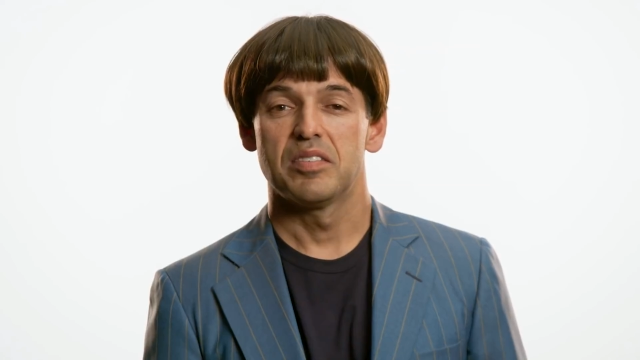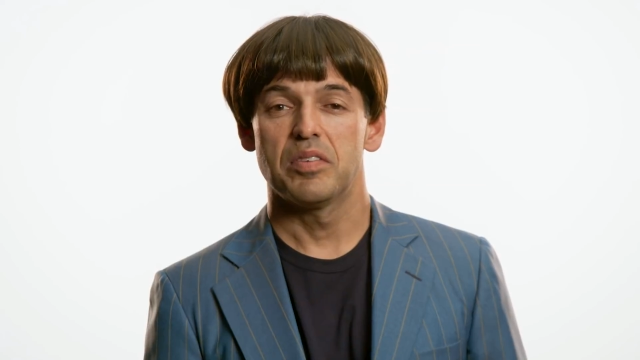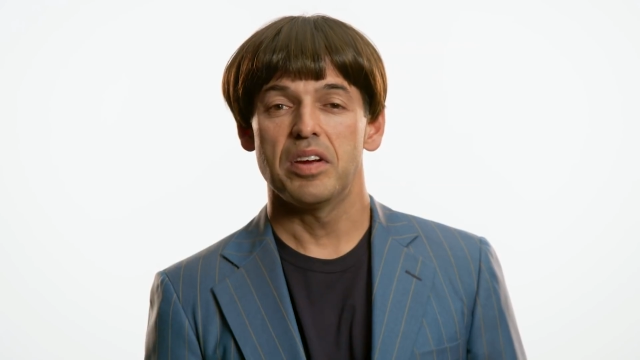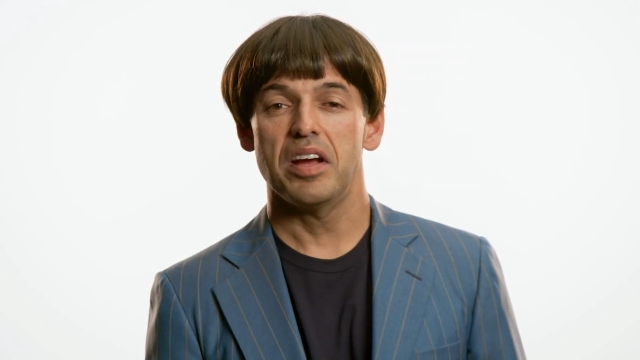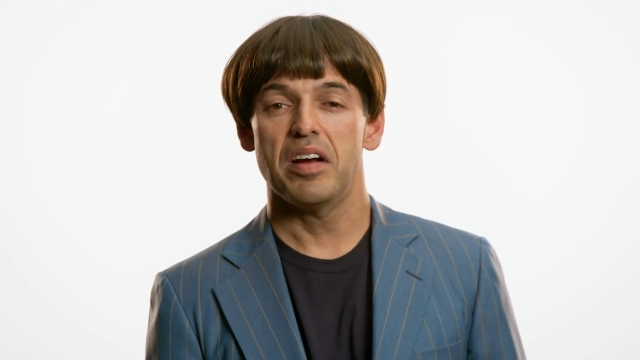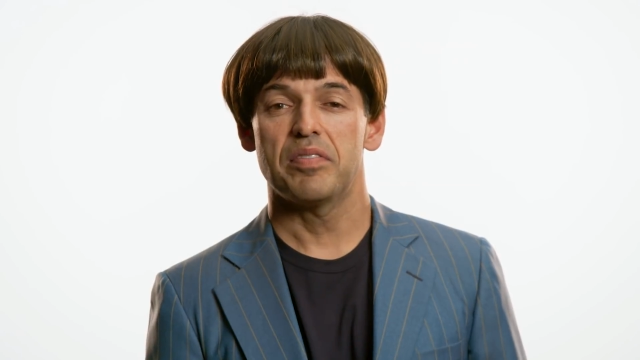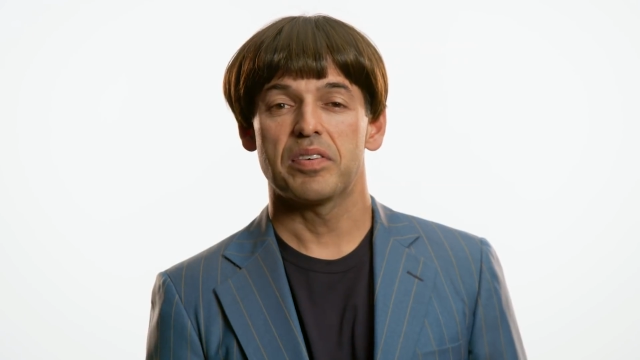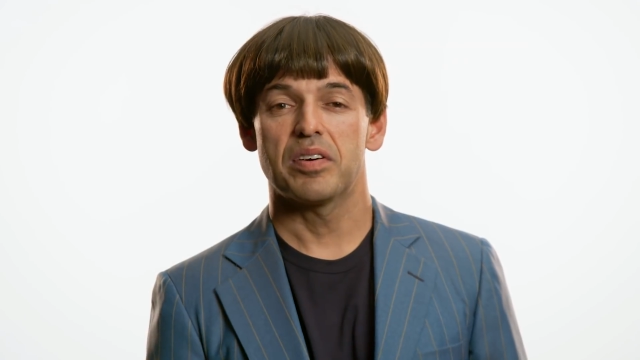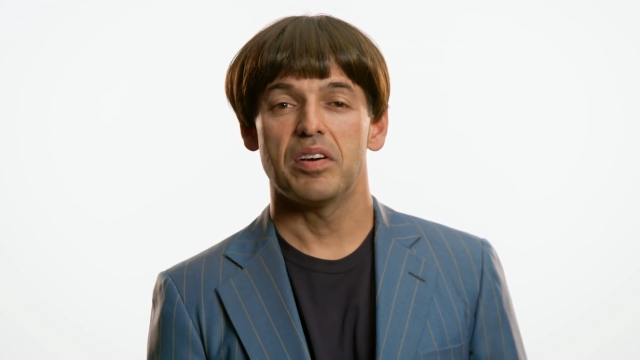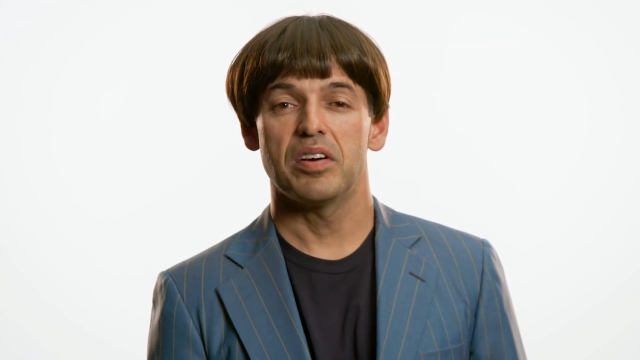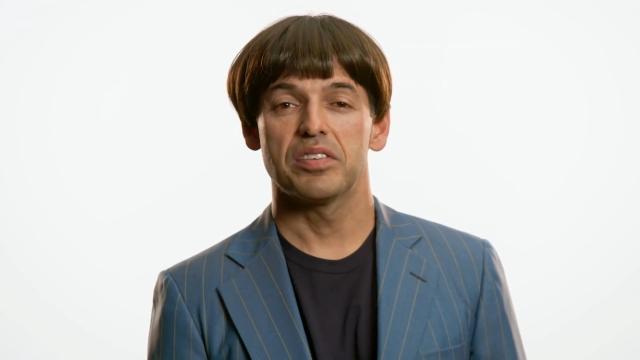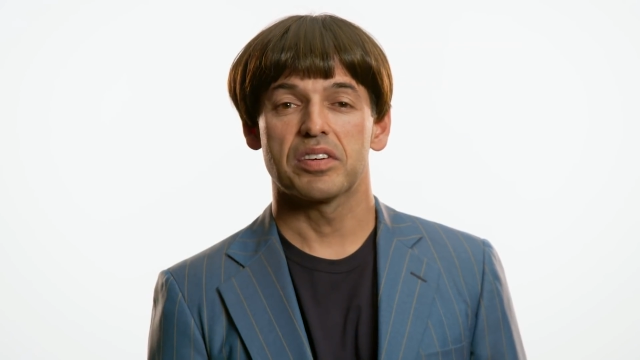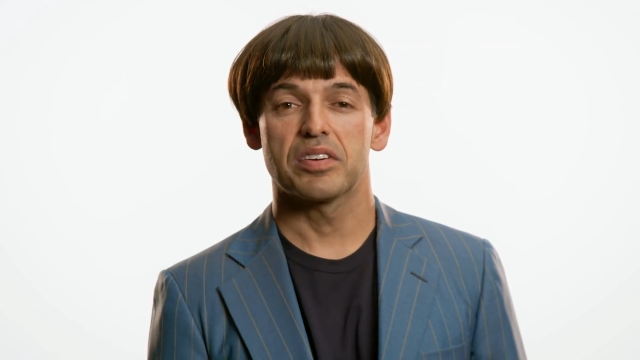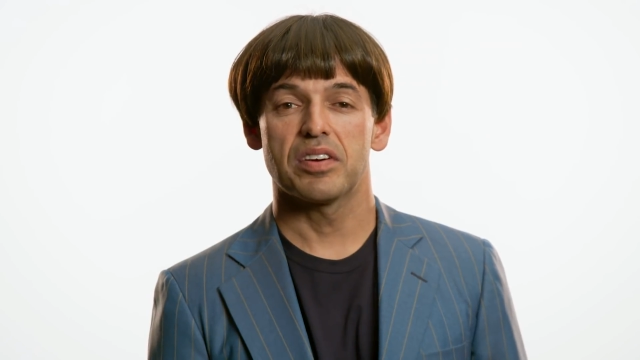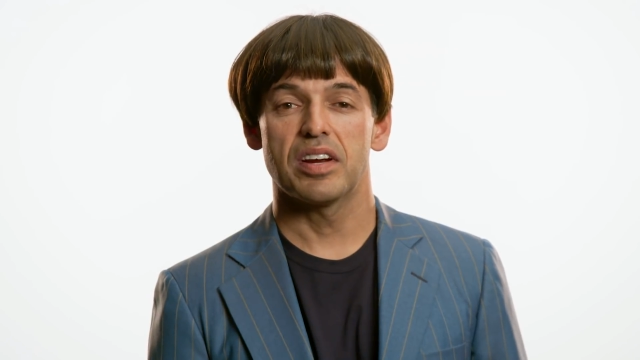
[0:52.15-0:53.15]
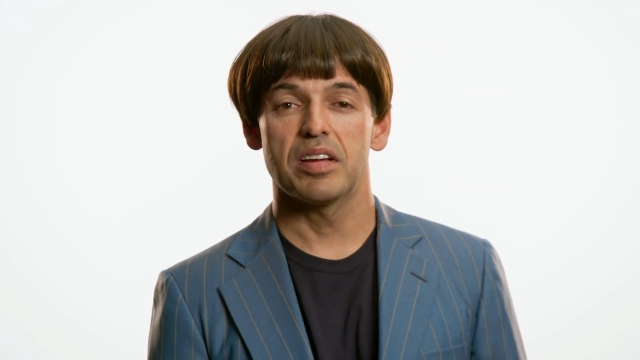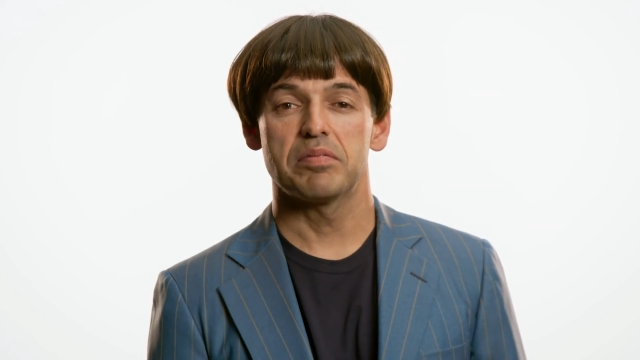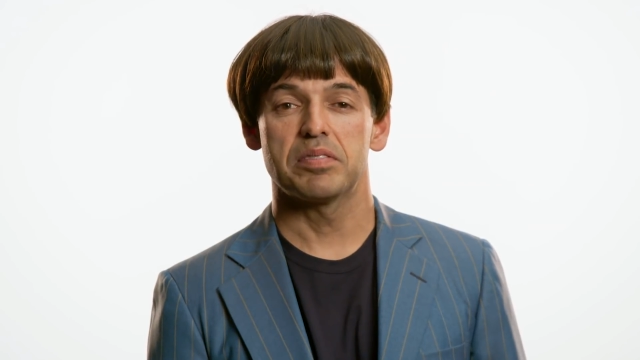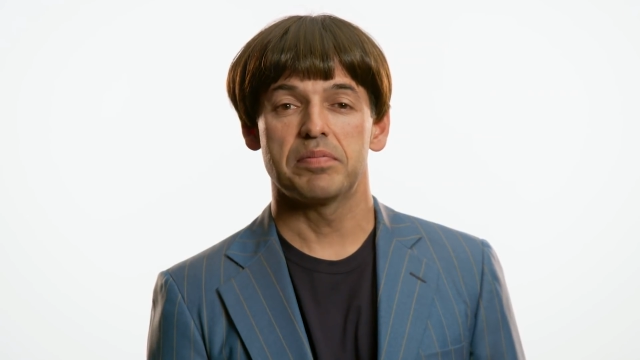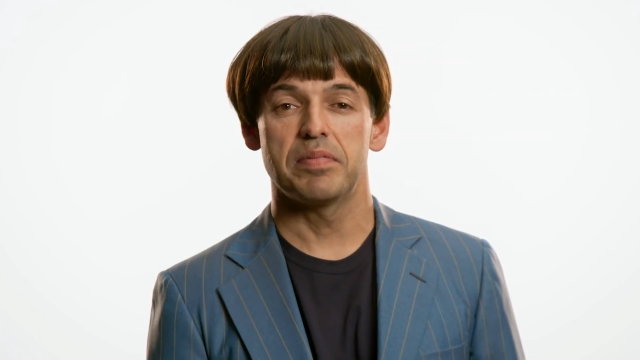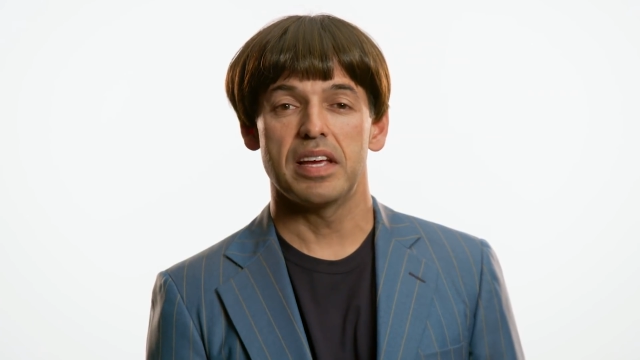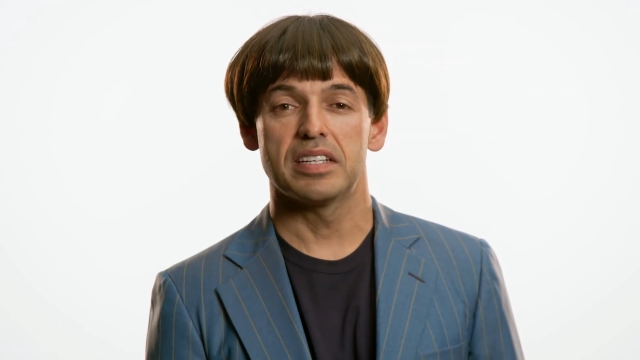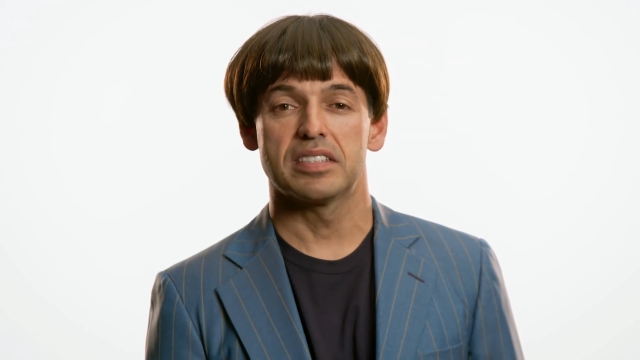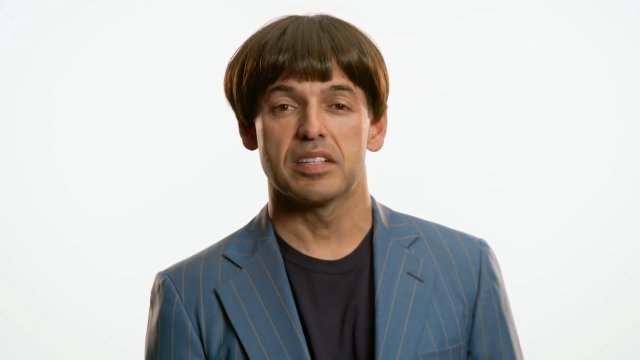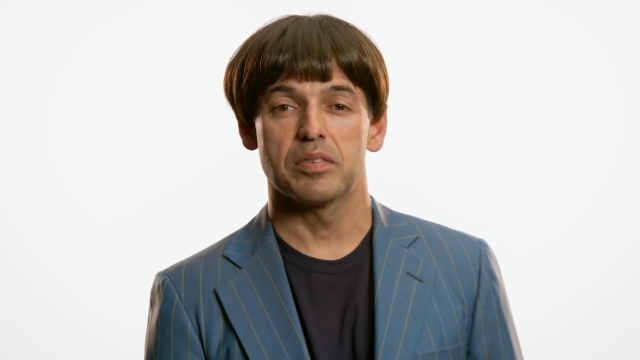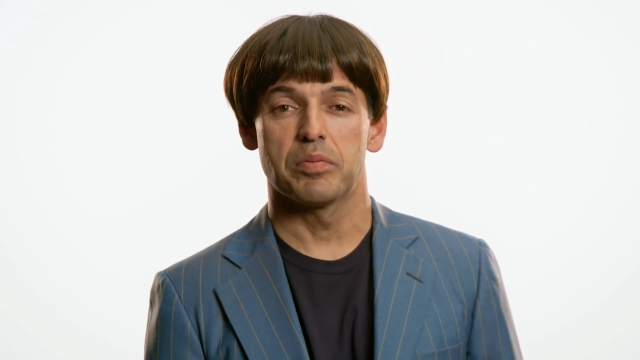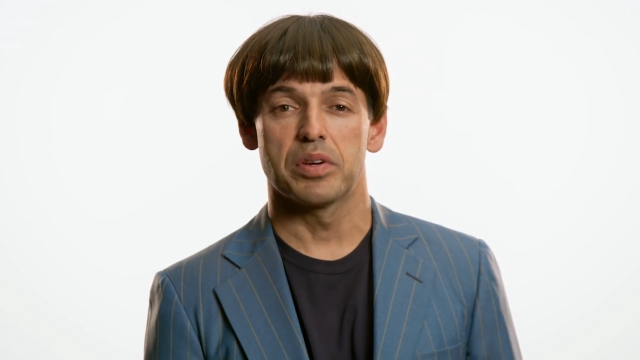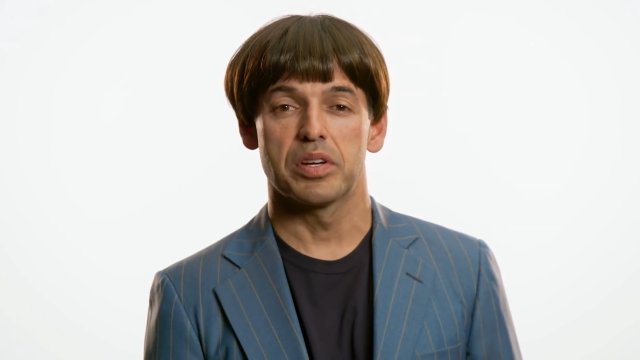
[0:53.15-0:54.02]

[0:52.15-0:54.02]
We offer all the cramped space and